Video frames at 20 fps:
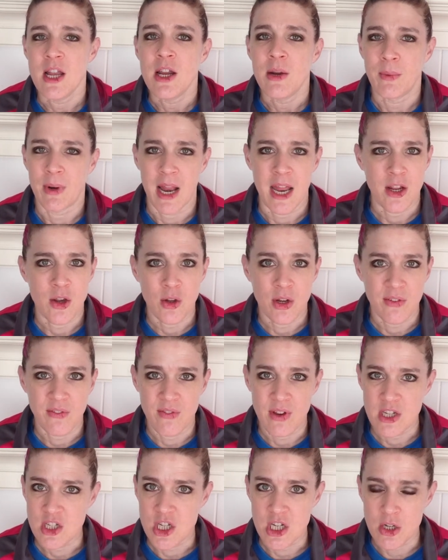When I go to
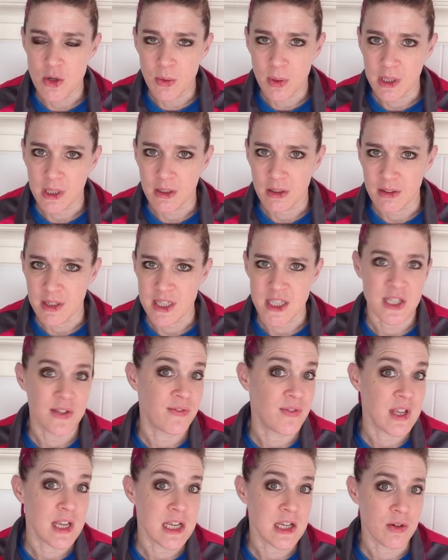Veggie Grill, it's a
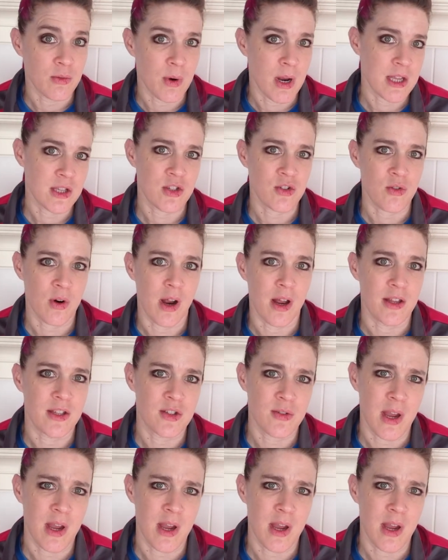vegan restaurant.